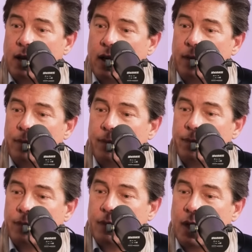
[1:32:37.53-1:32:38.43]

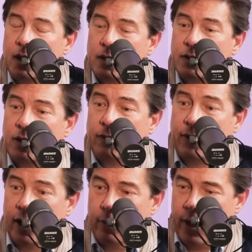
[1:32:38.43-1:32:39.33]
So
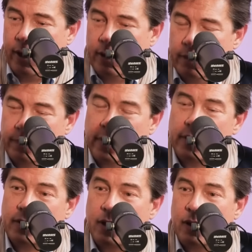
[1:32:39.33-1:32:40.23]
Phylomath
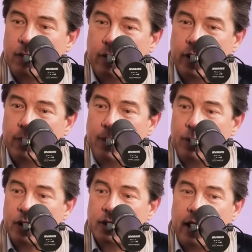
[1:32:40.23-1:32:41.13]
is one of my books.